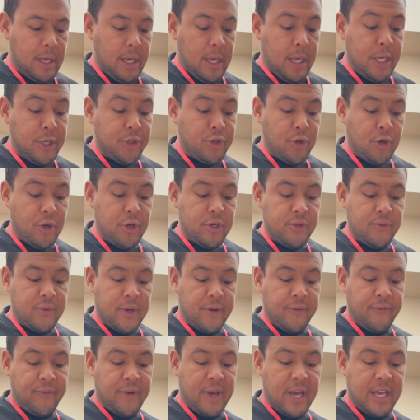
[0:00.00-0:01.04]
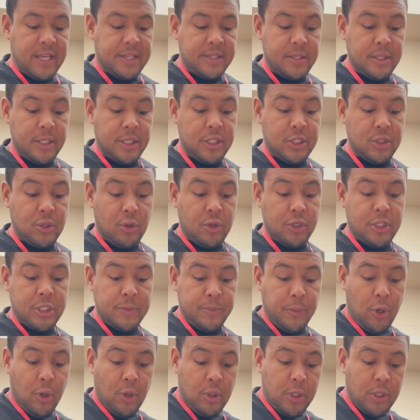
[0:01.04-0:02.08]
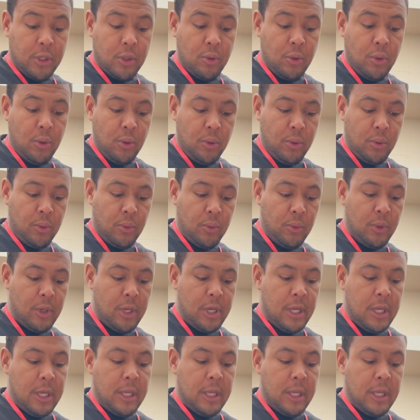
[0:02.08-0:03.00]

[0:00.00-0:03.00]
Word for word: He turned around fast and he saw a small little whoo,